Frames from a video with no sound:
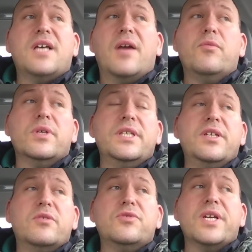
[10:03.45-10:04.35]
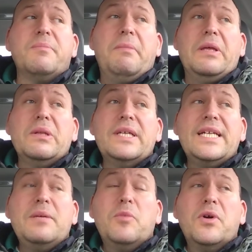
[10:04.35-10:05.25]
I really don't drink milk
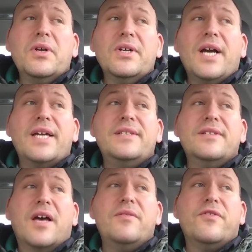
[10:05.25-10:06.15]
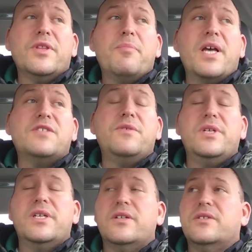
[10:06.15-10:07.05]
anymore. I for the past few
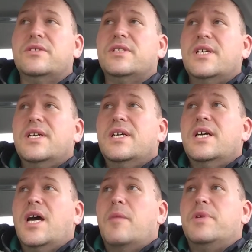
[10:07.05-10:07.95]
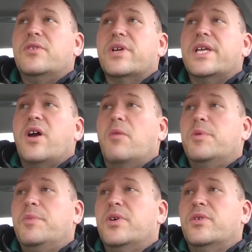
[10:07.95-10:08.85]
years I've been drinking
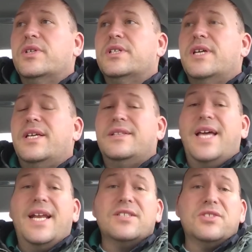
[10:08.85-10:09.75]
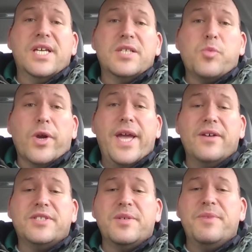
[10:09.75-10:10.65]
almond milk, and that actually has more
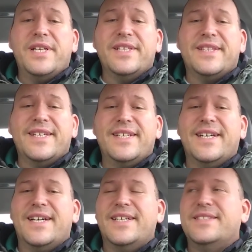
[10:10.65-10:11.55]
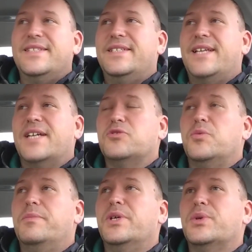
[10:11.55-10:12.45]
calcium in it than
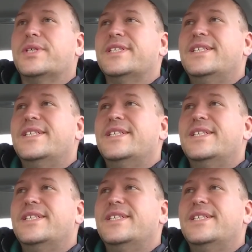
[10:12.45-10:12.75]
actual milk.